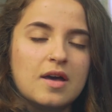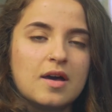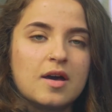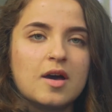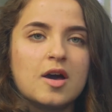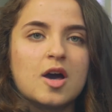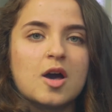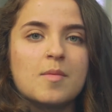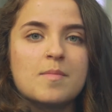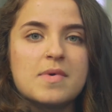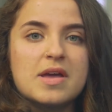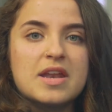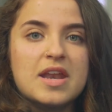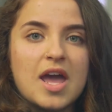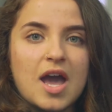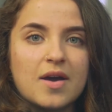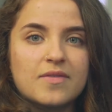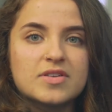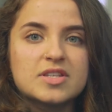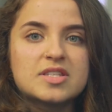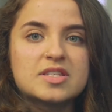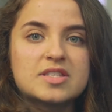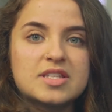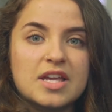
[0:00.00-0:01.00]
and
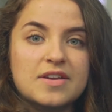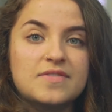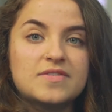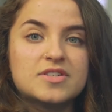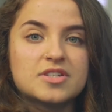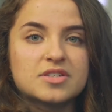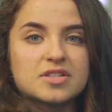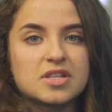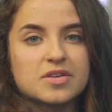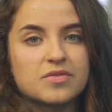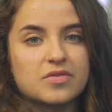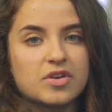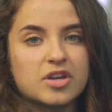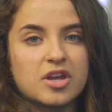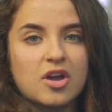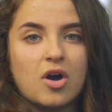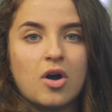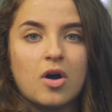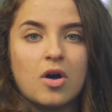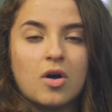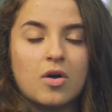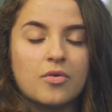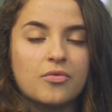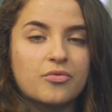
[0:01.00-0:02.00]
have a safe delivery,
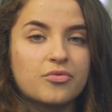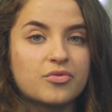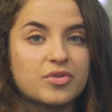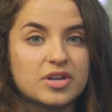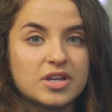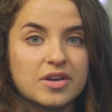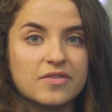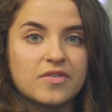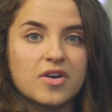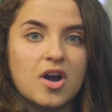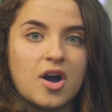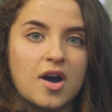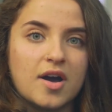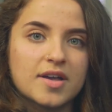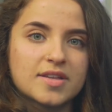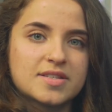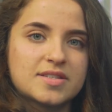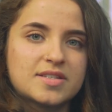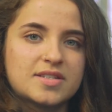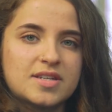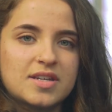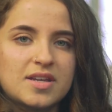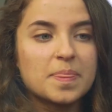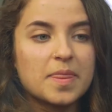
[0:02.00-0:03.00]
all free of
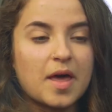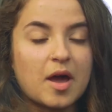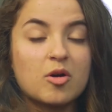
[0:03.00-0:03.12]
cost.